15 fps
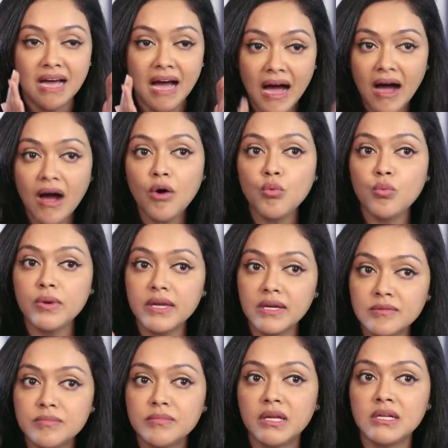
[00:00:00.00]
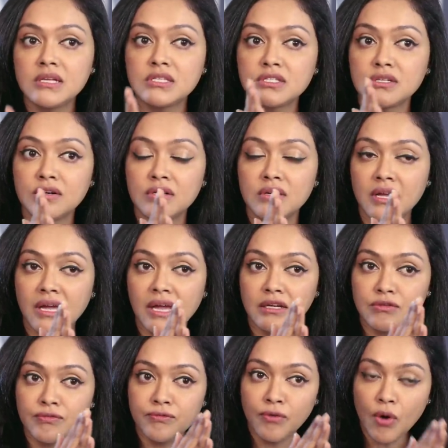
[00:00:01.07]
But how we administer
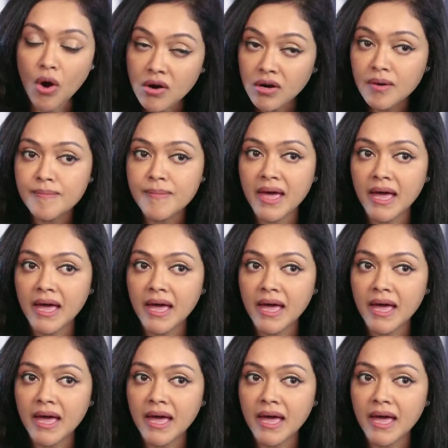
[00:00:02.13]
it for a